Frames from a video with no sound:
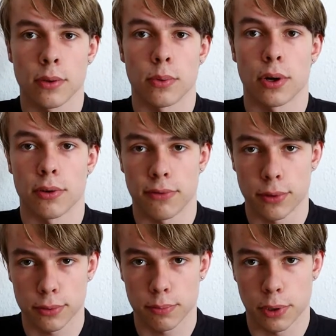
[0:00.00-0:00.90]
We're going to
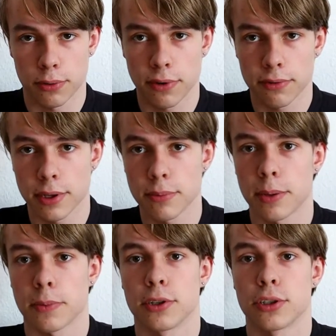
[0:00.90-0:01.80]
fold both of them.
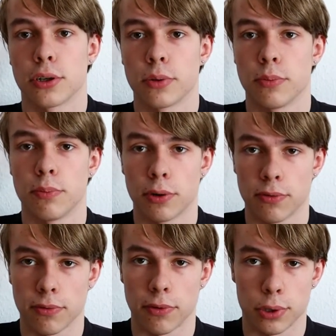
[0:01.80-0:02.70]
I'm going to show you
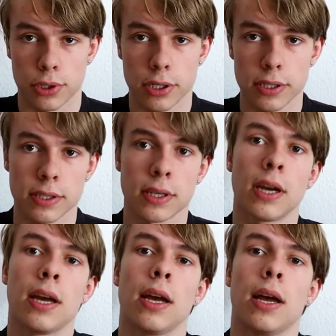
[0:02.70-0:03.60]
both versions
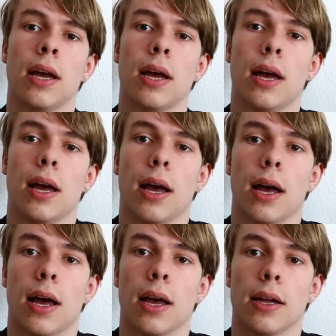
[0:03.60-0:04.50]

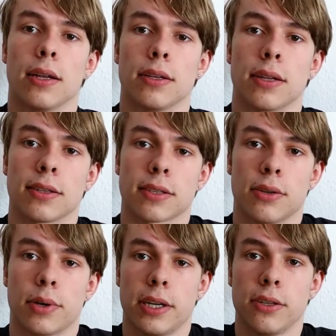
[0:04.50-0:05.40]
and let's
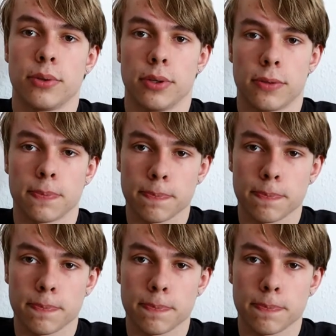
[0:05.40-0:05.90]
get right into it.